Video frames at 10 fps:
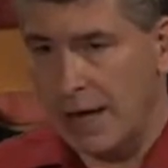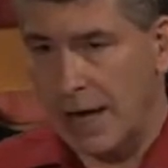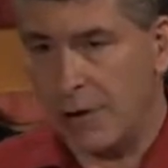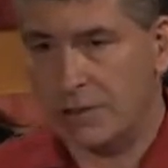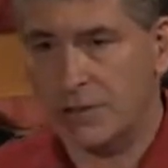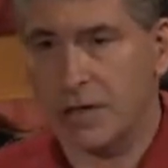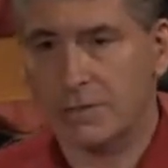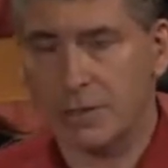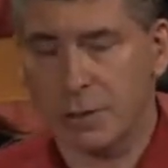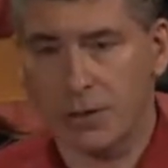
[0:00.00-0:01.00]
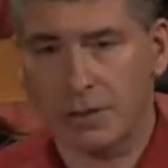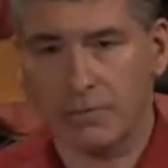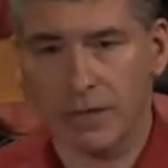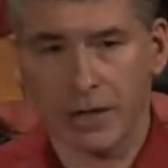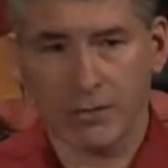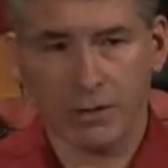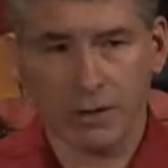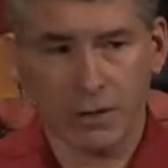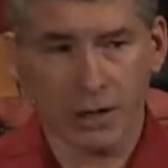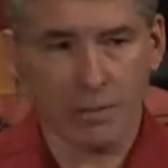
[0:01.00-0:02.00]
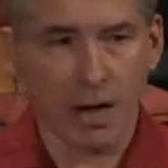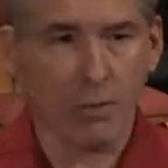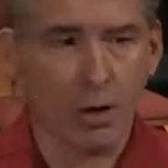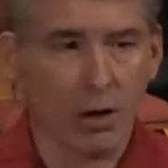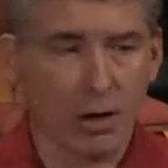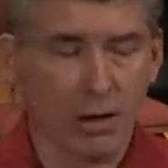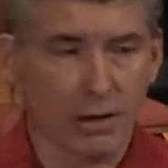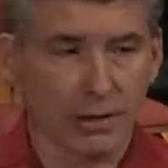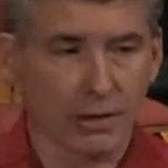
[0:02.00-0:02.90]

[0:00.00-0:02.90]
how it subsequently played a role in my walk,